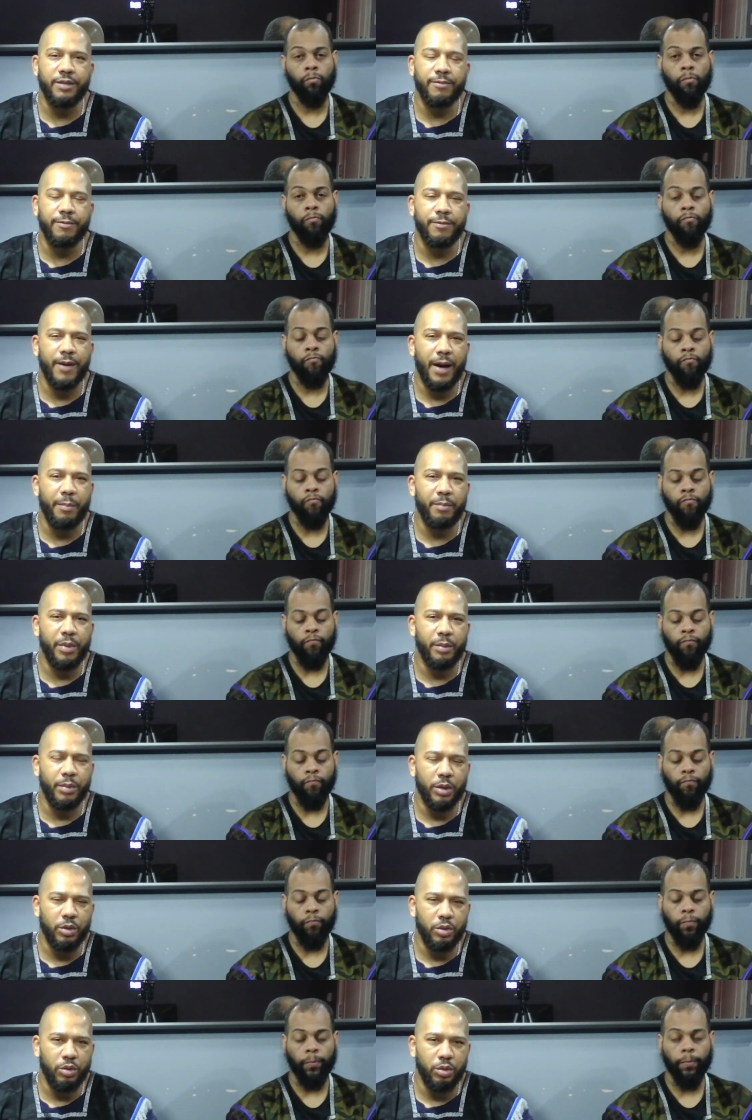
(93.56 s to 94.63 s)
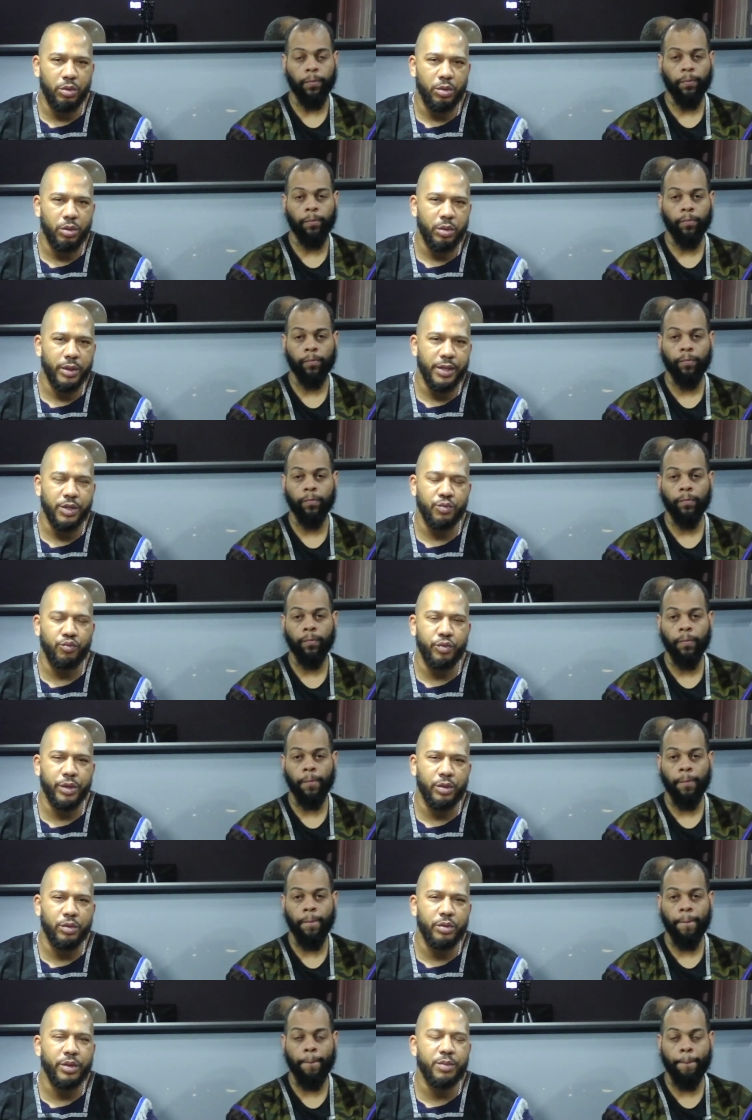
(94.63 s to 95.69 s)
Speaker 1: is in fact biblical. It's
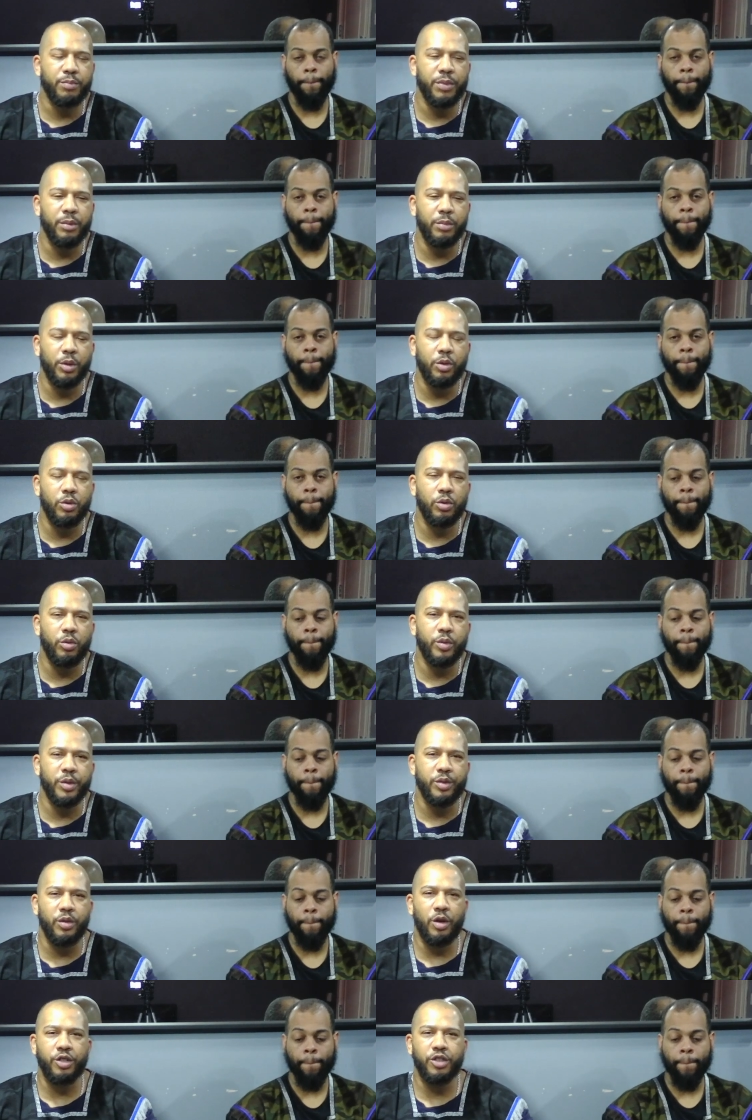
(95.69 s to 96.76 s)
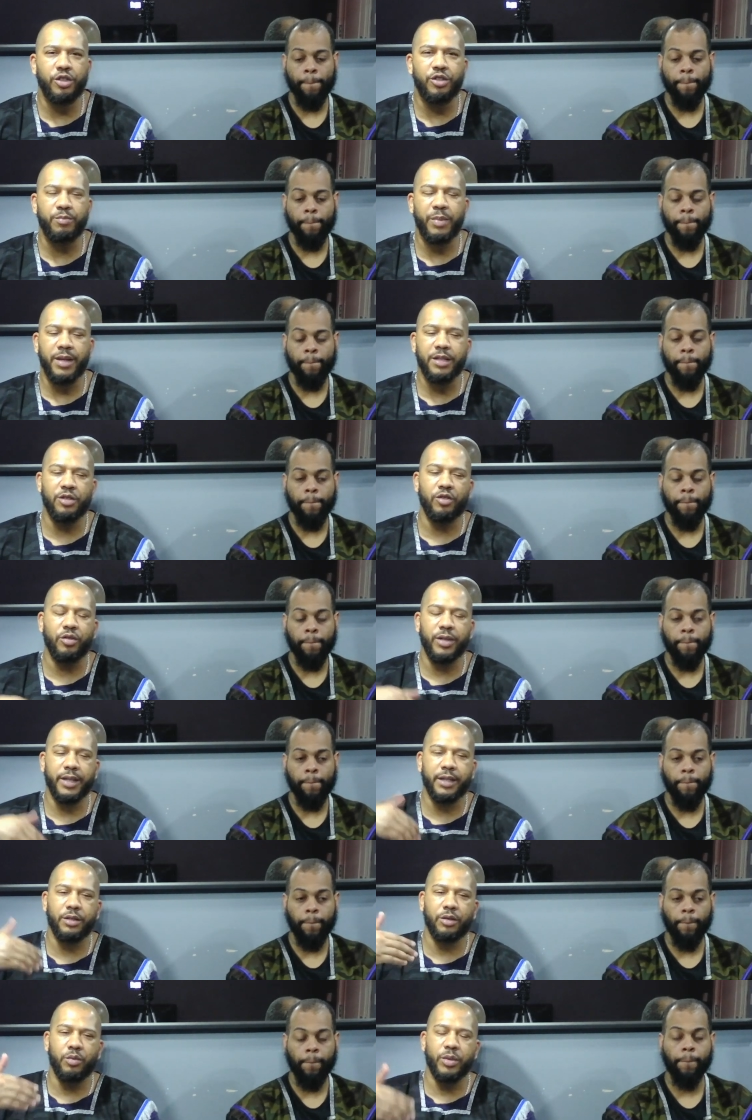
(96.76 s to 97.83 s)
real. It's biblical. It's not just based on
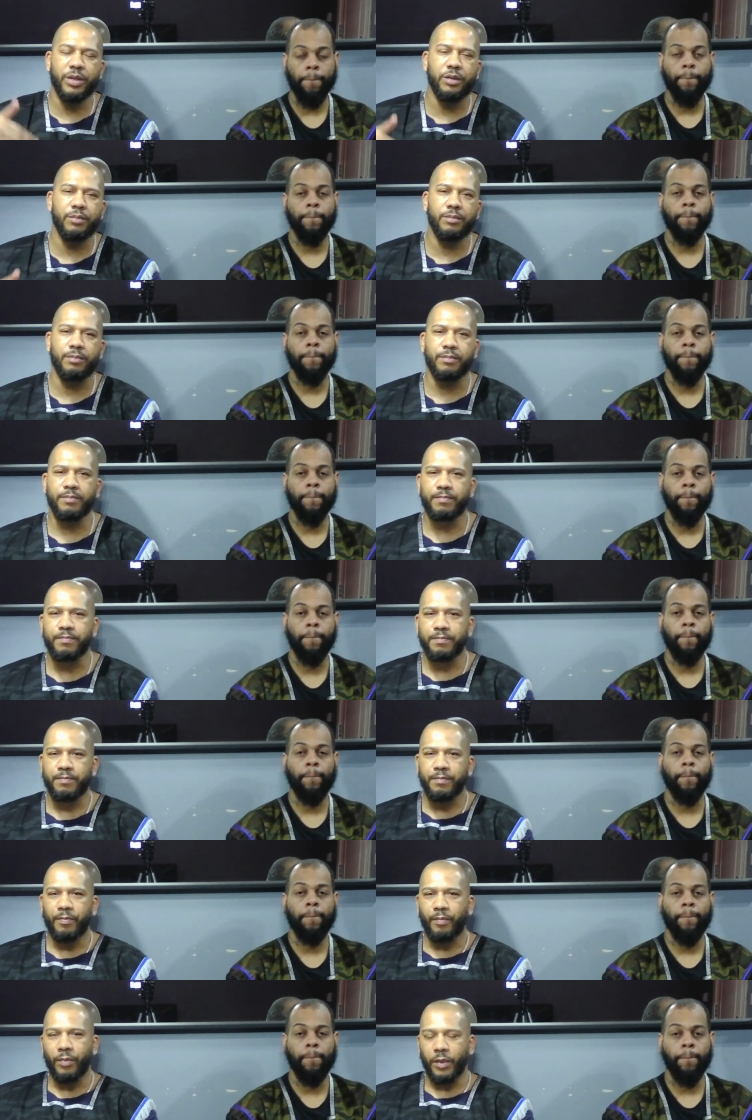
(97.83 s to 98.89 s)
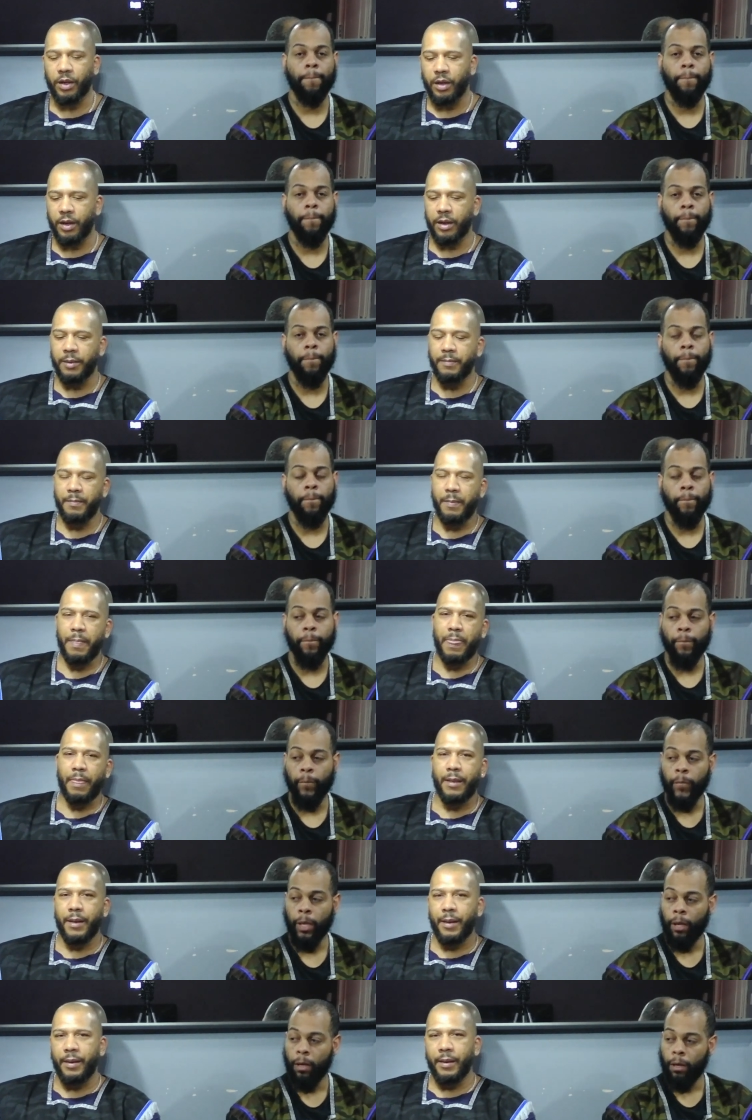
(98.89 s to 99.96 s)
Hinduism.
Speaker 2: Okay.
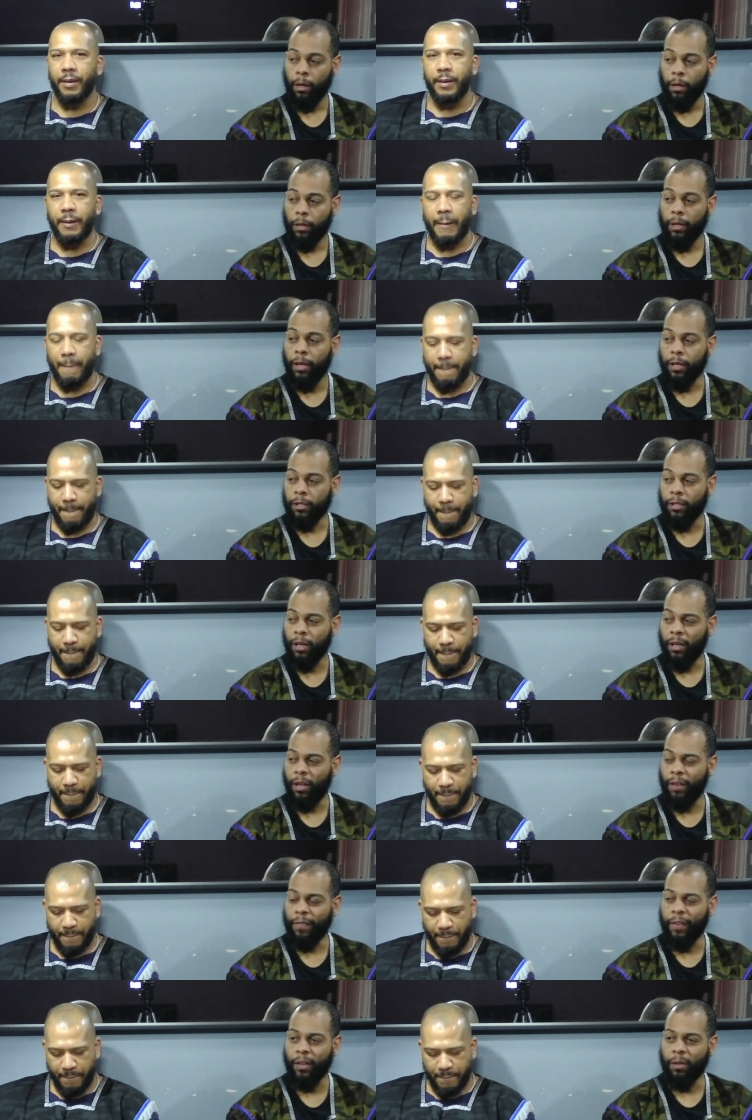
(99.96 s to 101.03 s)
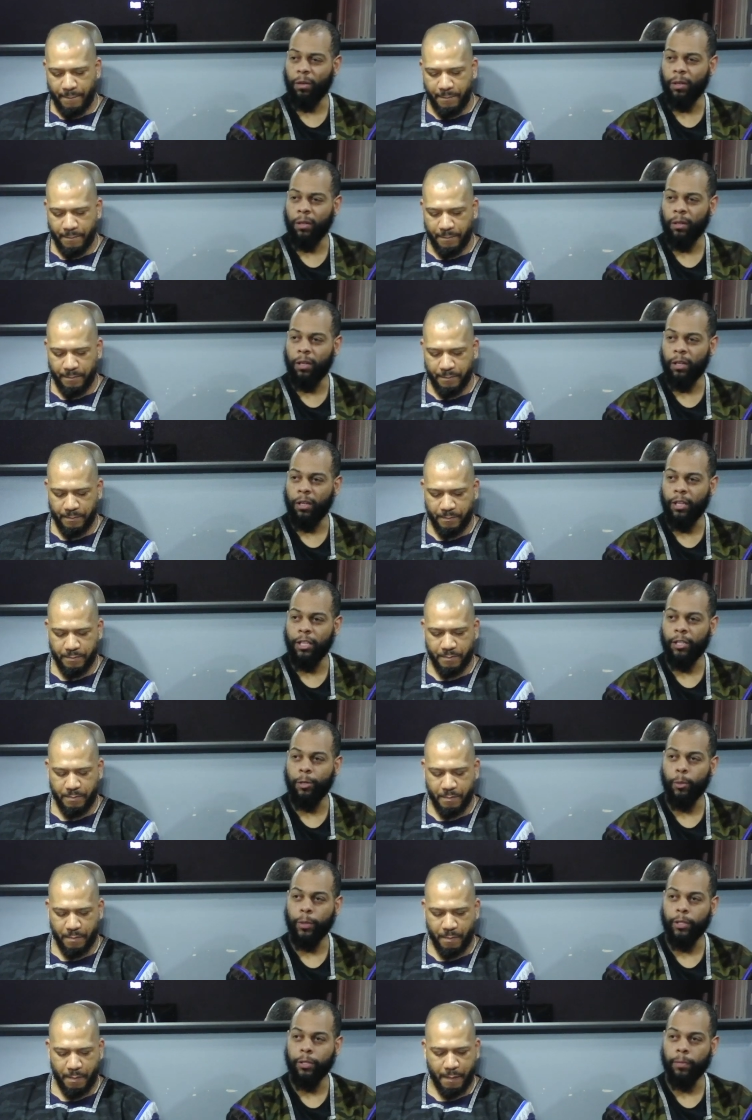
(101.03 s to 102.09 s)
Yeah, because I, I think in, in
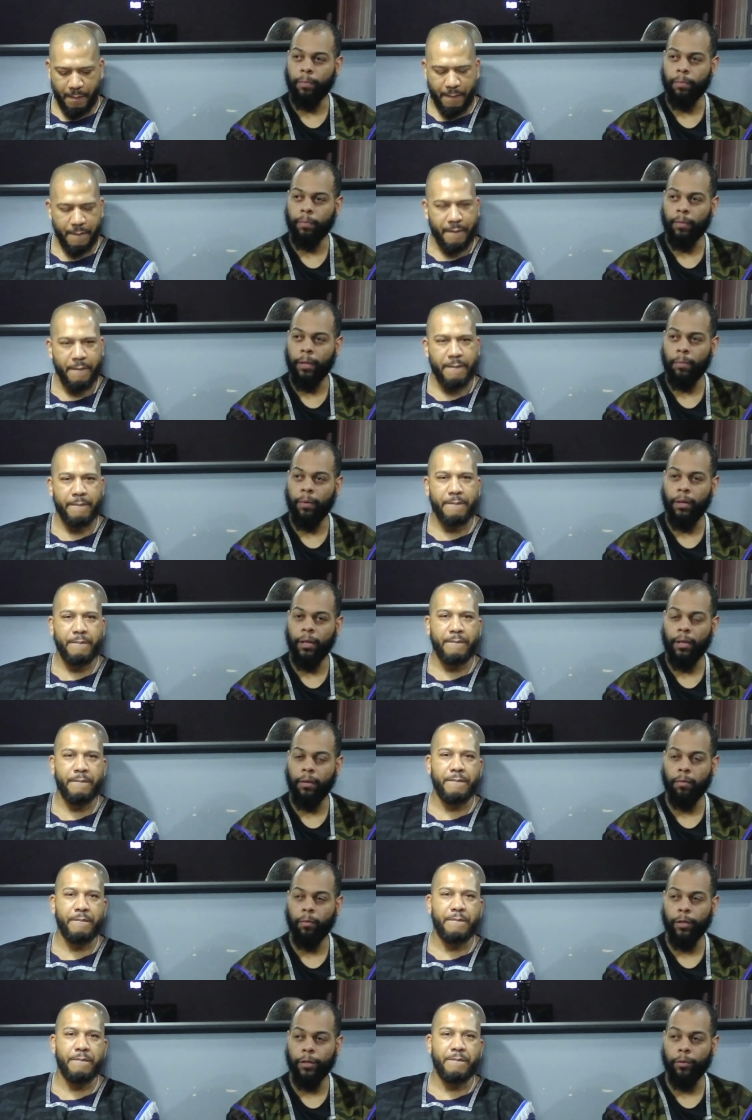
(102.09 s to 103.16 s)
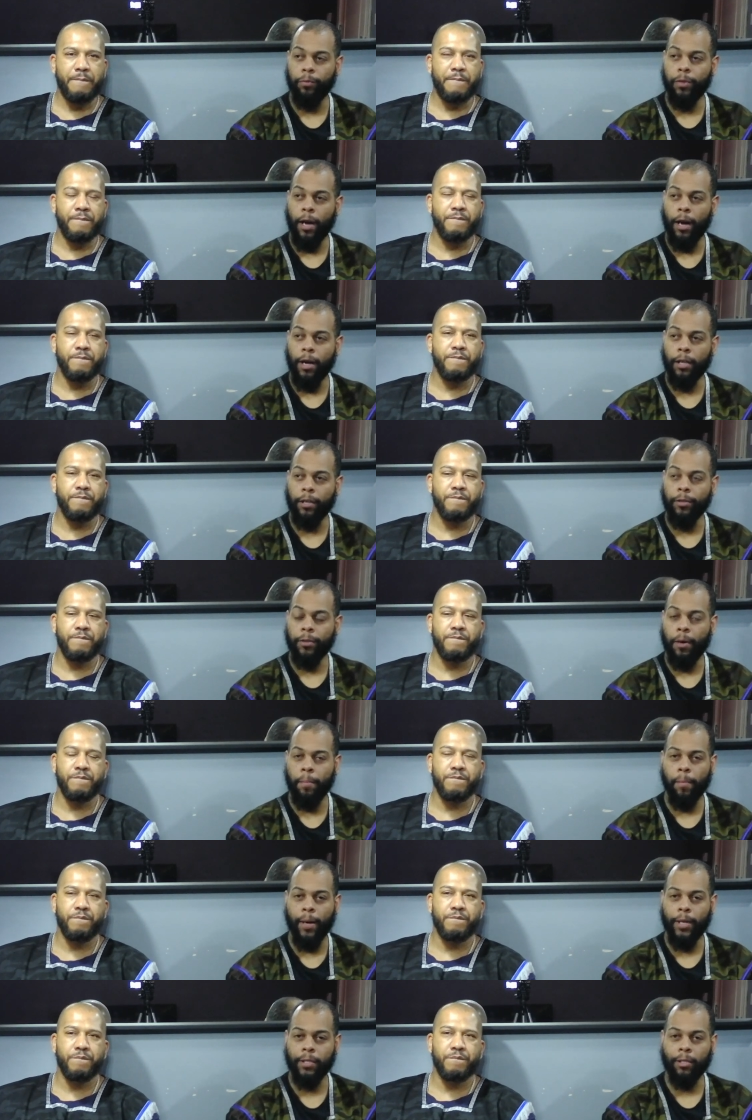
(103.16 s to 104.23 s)
Hinduism they believe when you die you
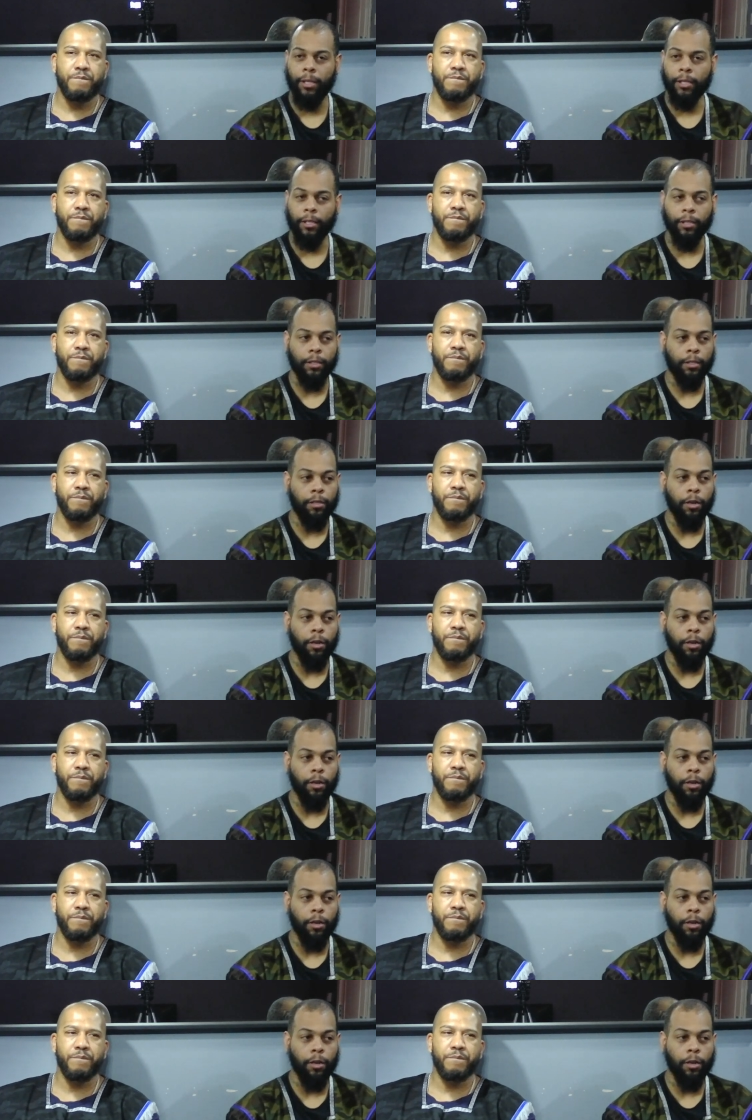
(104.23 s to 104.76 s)
come back as like a